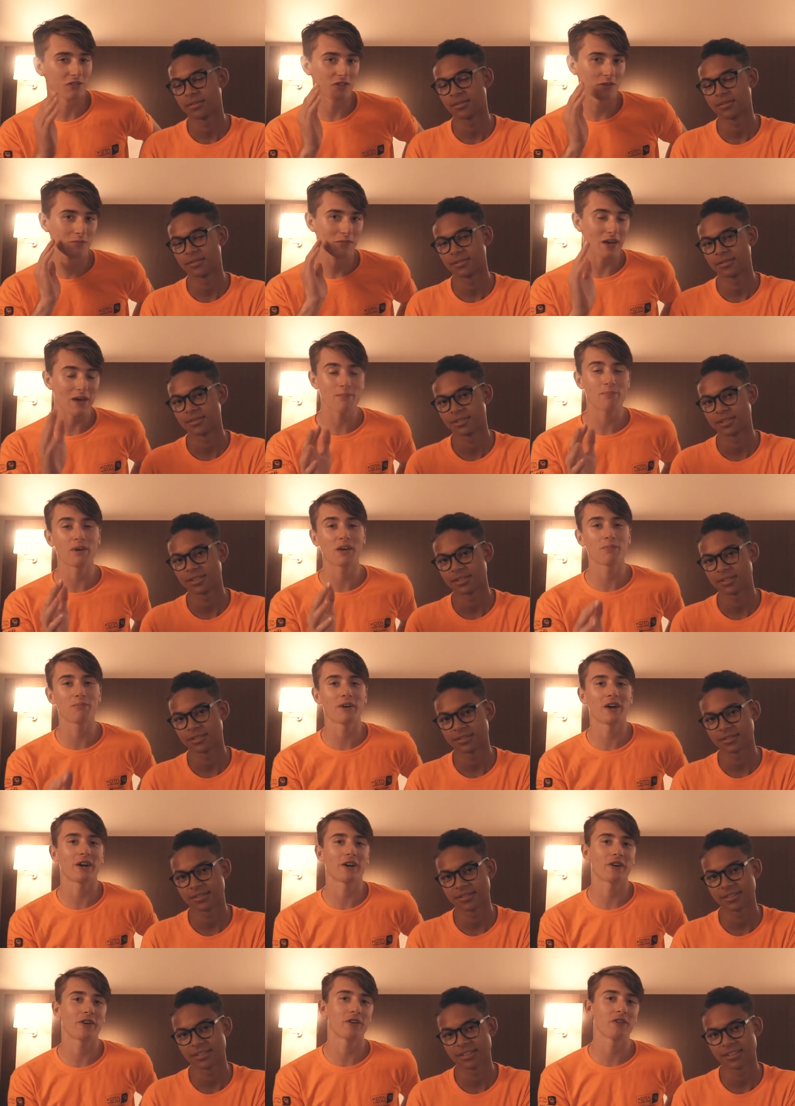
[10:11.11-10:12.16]
Speaker 1: some epic
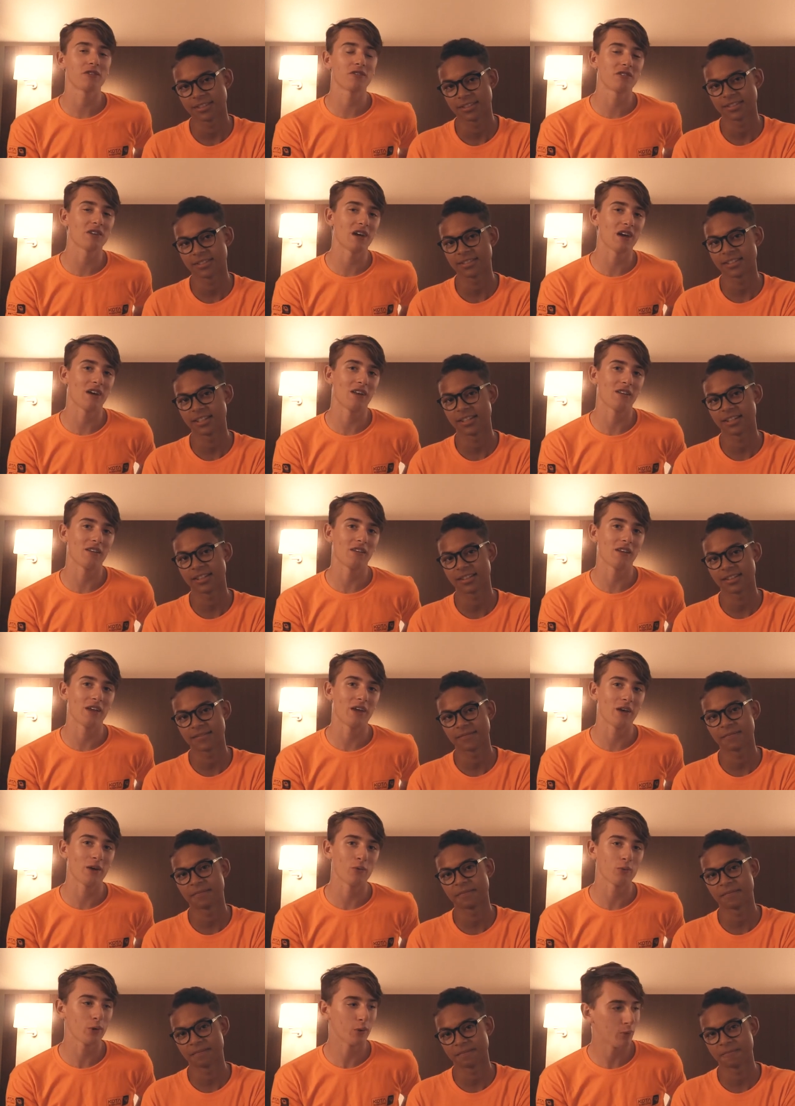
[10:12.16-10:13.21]
bangers, and
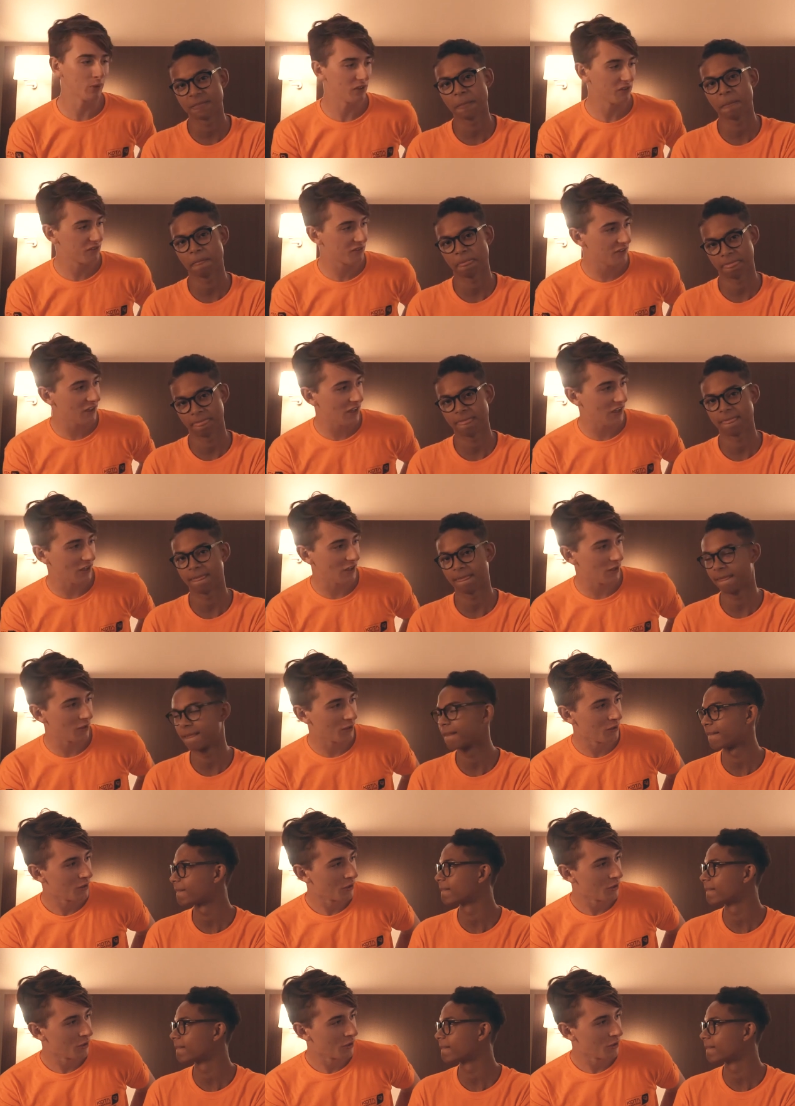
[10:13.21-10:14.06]
yeah. uh, we will see